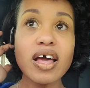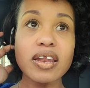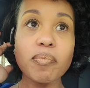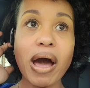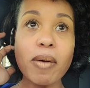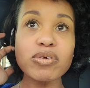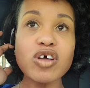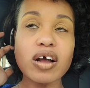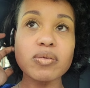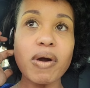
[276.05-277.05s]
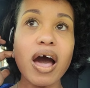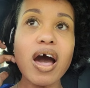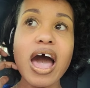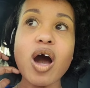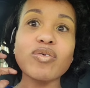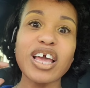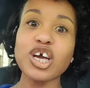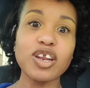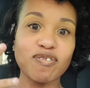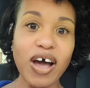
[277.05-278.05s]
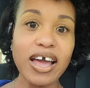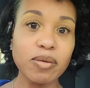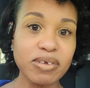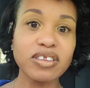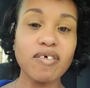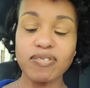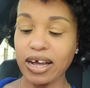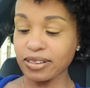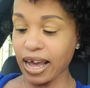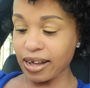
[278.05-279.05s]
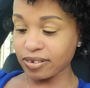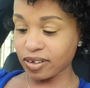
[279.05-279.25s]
the Bible talked about how they couldn't find him and stuff like that.